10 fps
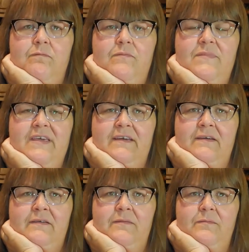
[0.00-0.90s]

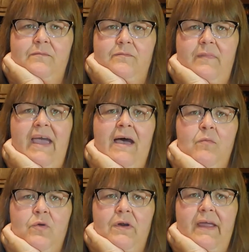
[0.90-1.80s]
the
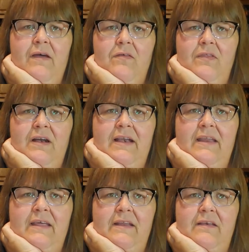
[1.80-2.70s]
ab workout that I
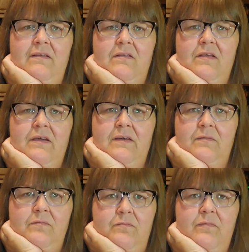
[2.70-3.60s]
did,
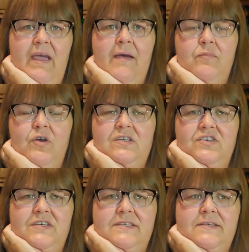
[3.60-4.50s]
the ab
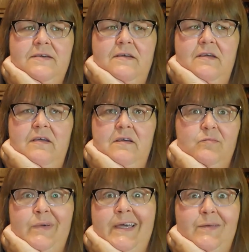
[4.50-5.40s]
crunches,
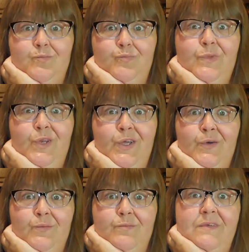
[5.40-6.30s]
but
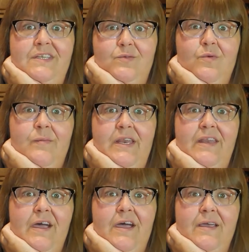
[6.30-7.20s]
no, it's woman
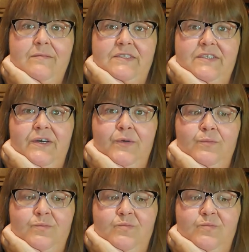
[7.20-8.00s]
time, so